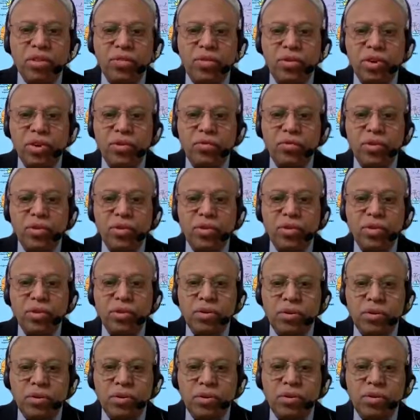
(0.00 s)
44
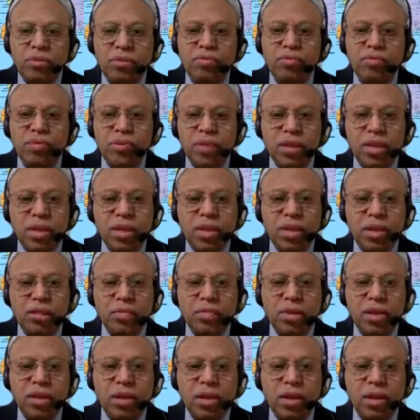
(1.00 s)
to
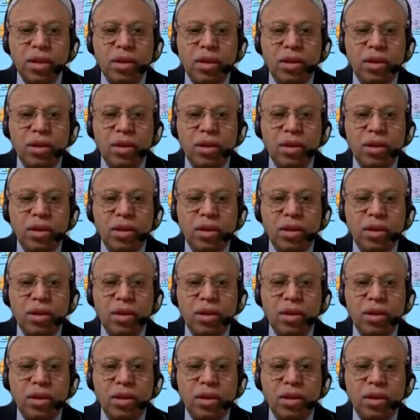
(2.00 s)
47.